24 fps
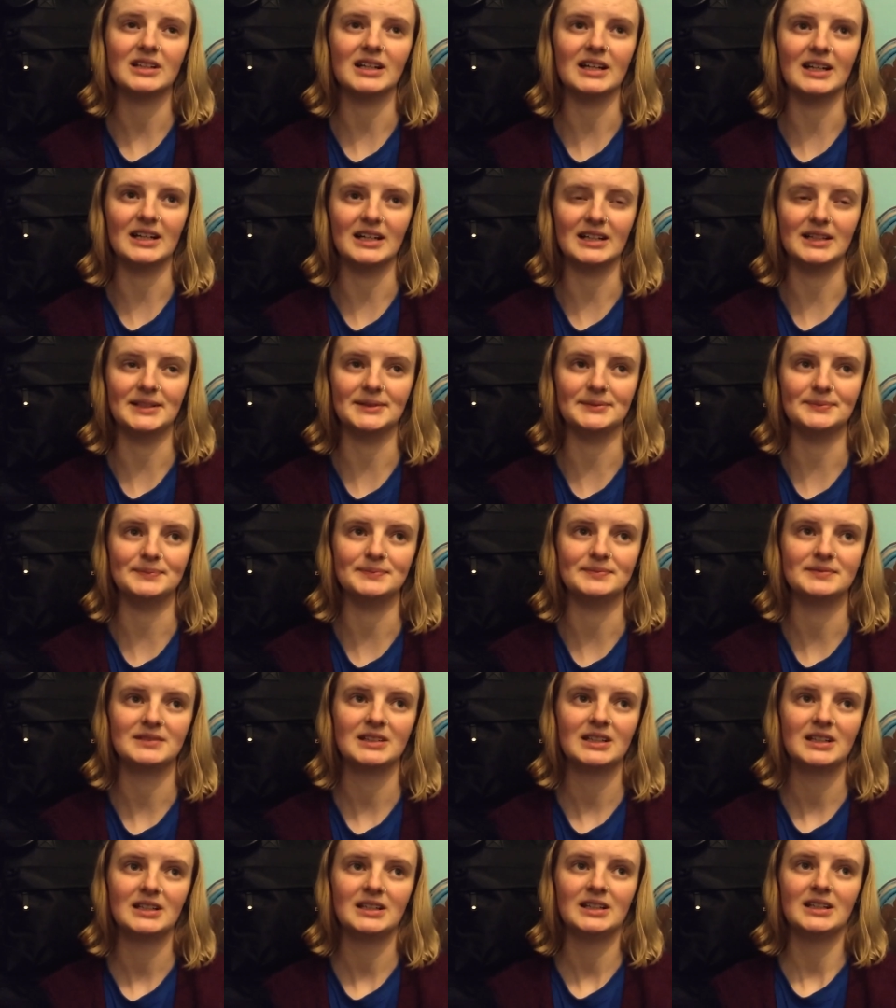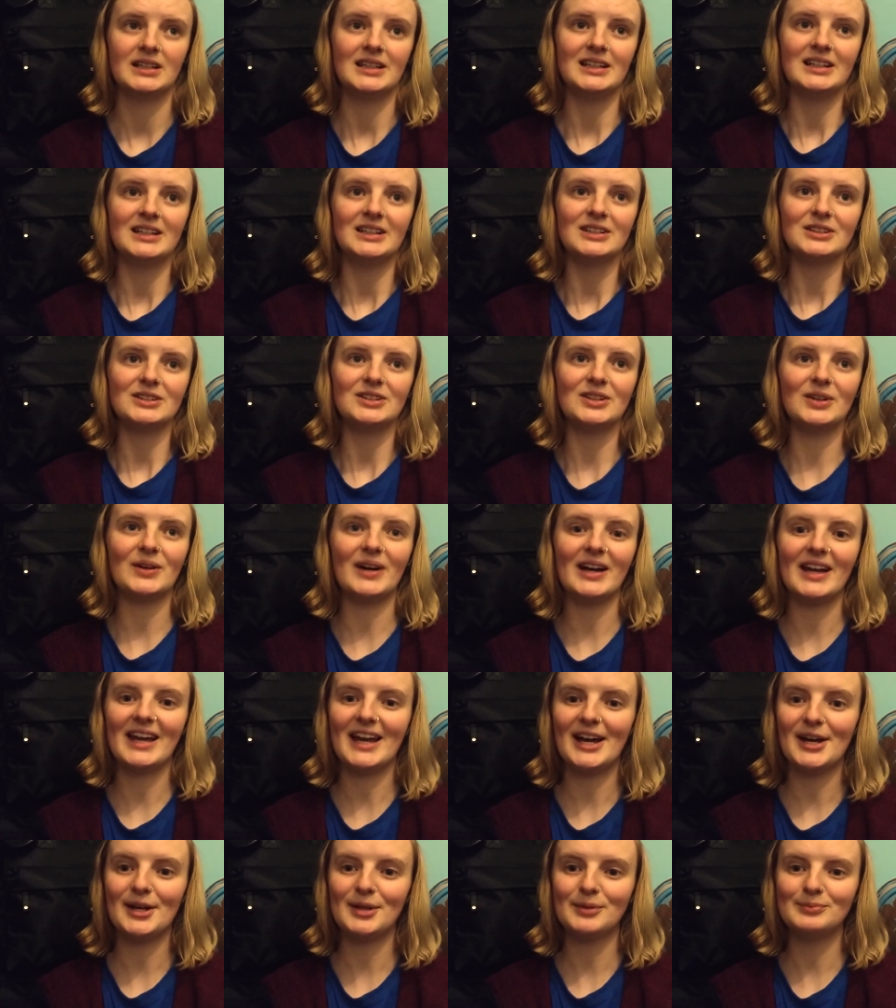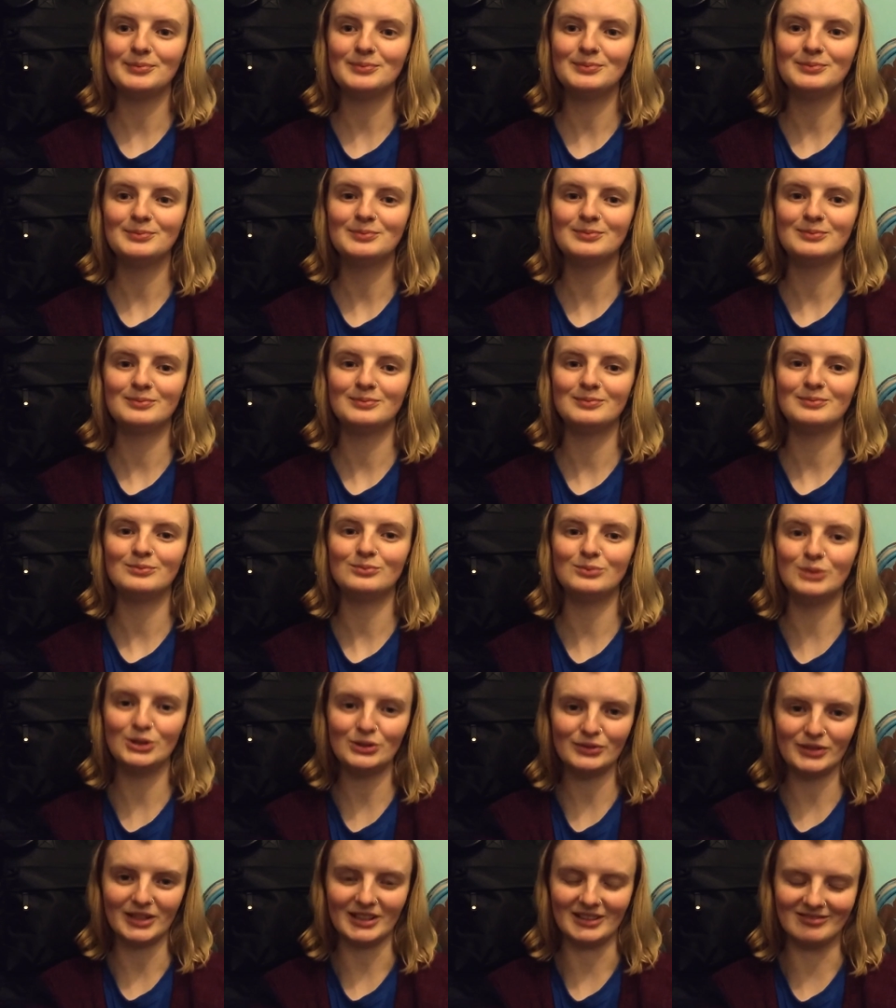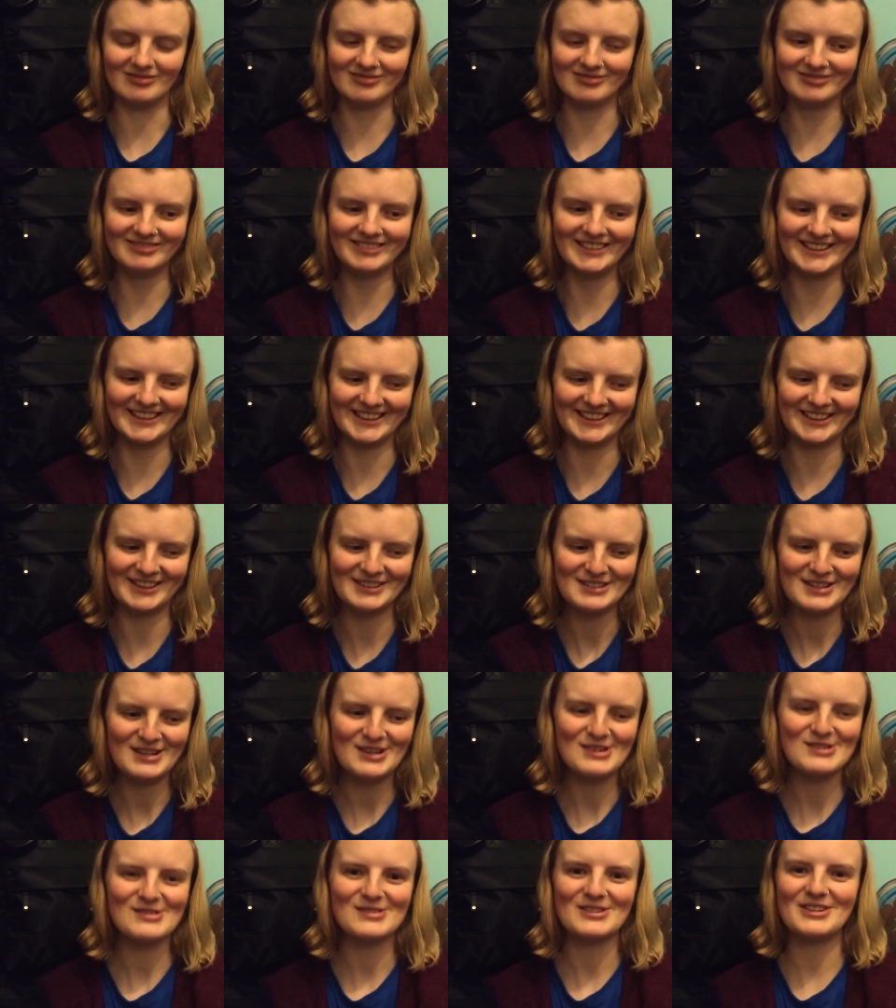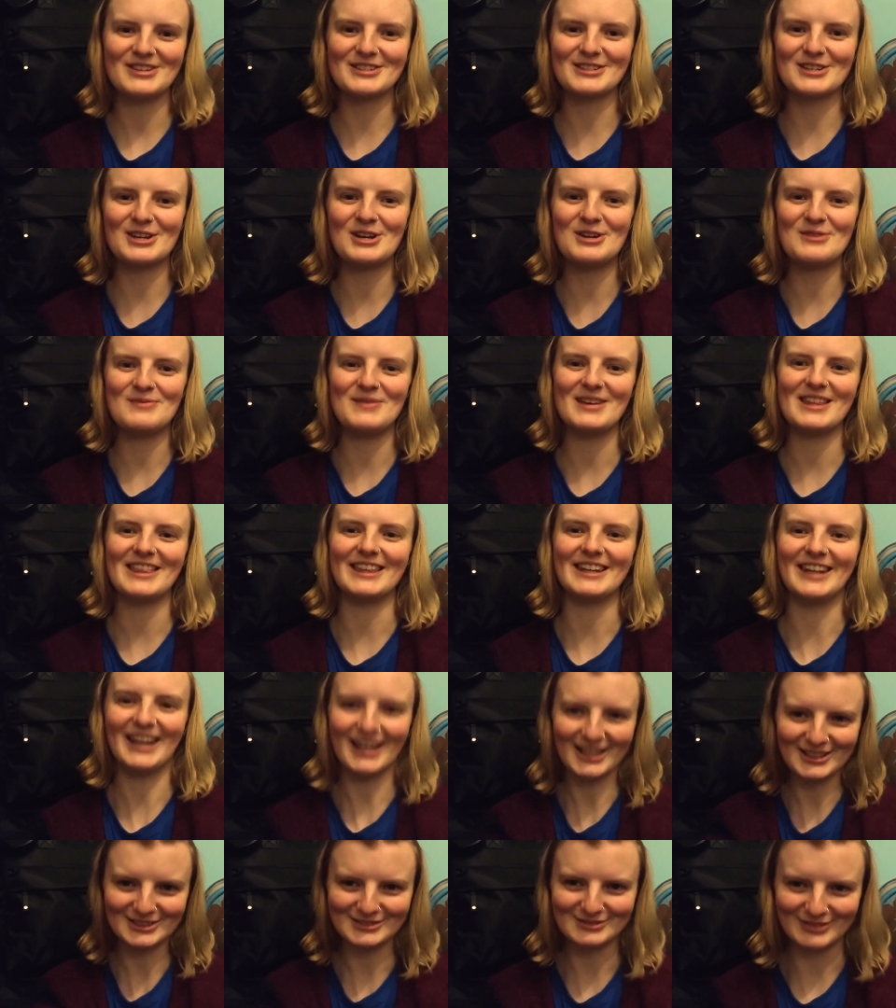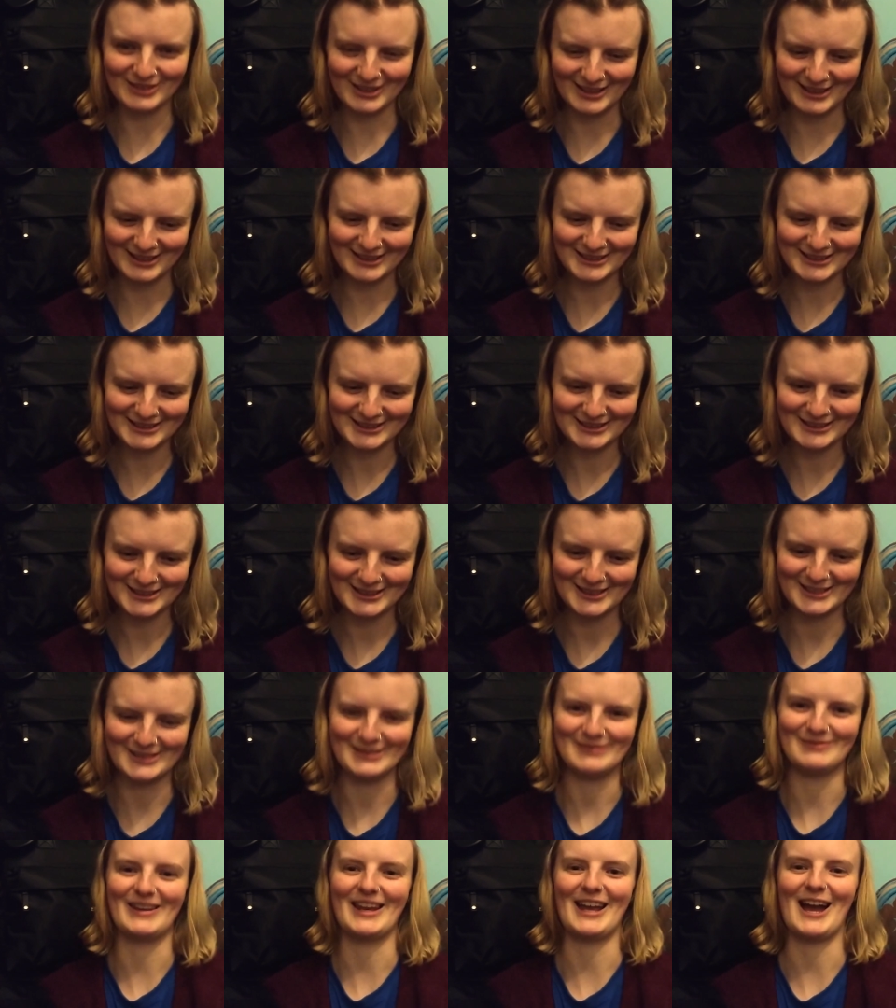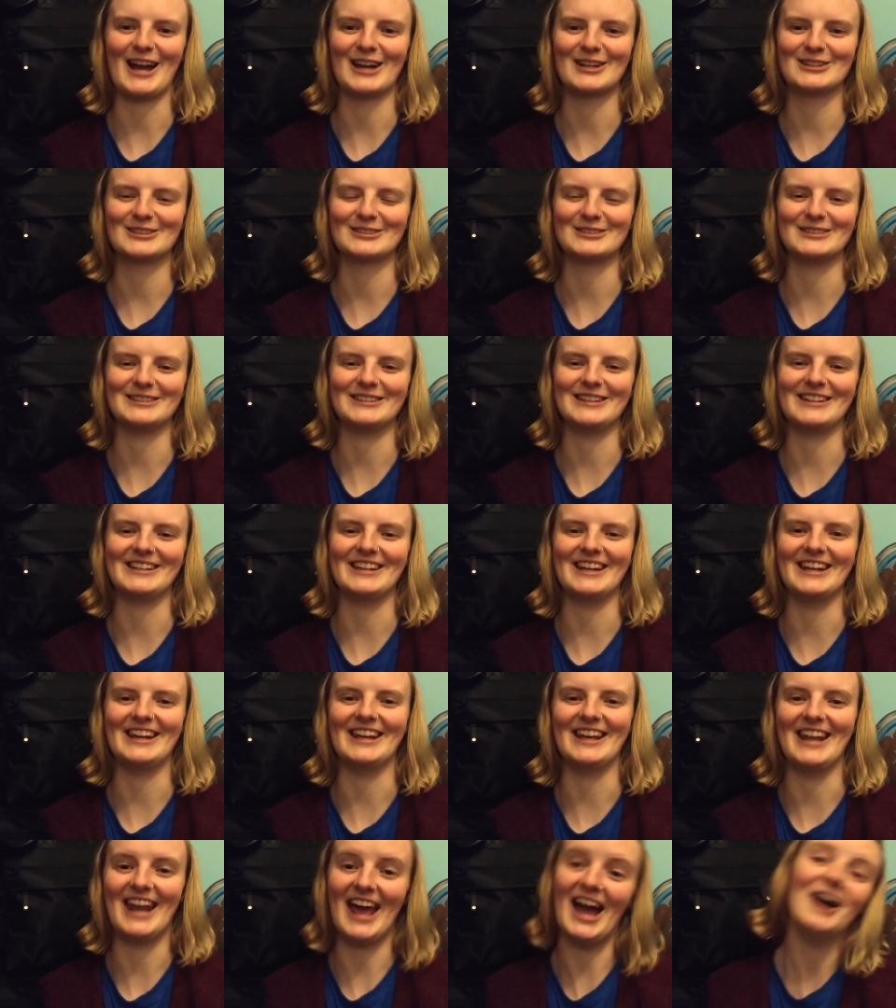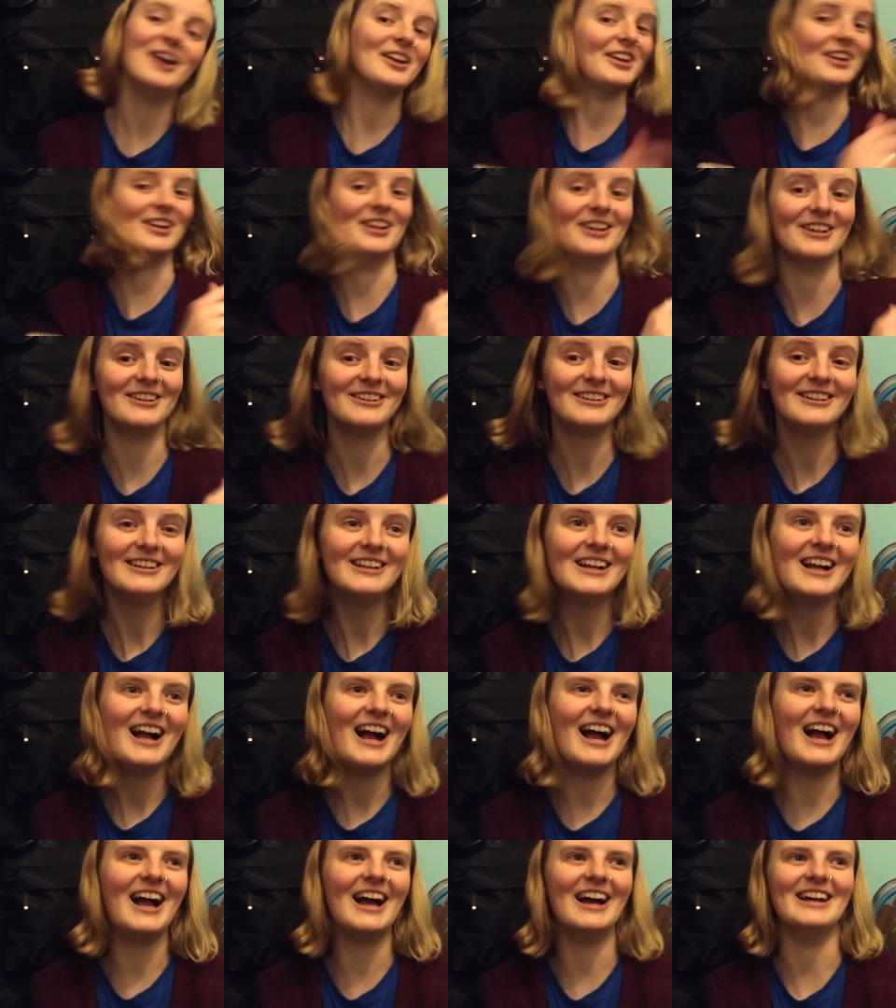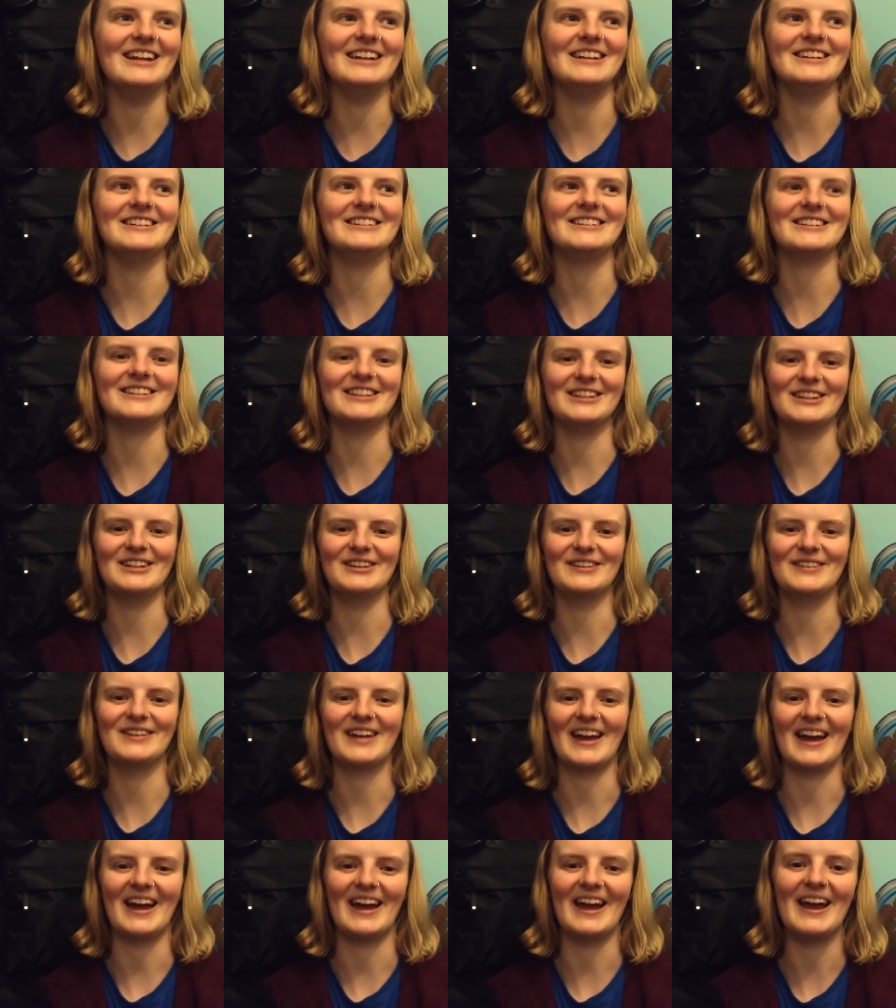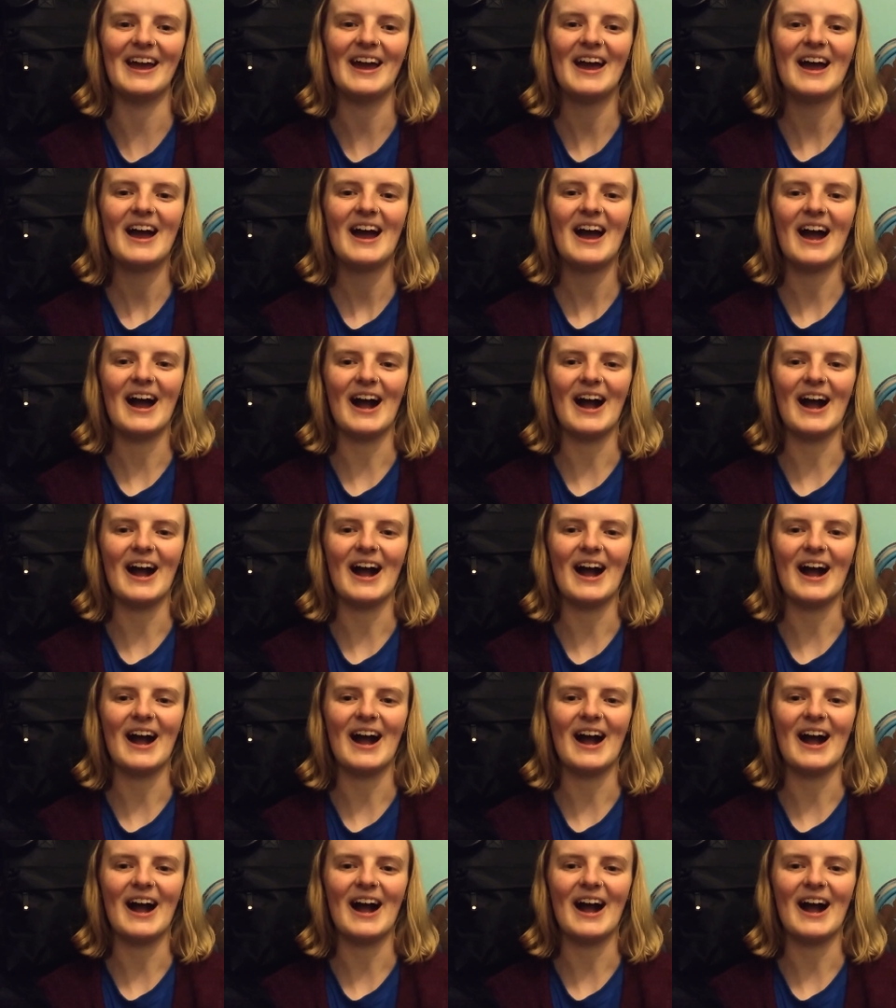Um, so I am moving, which is going to be the next vlog, is me actually getting out of here and into the U K.